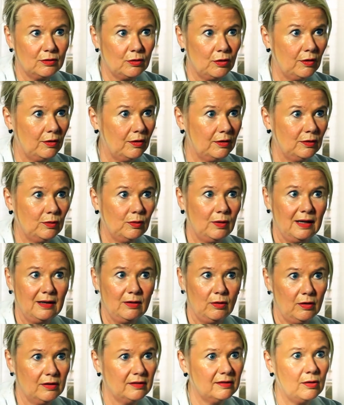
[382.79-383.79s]
or you
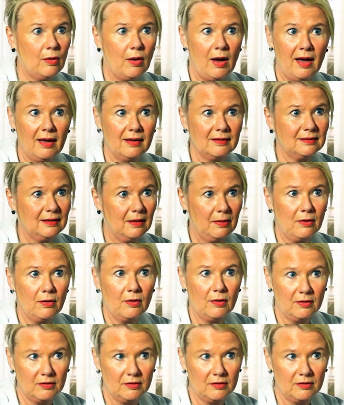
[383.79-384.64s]
can also ask in the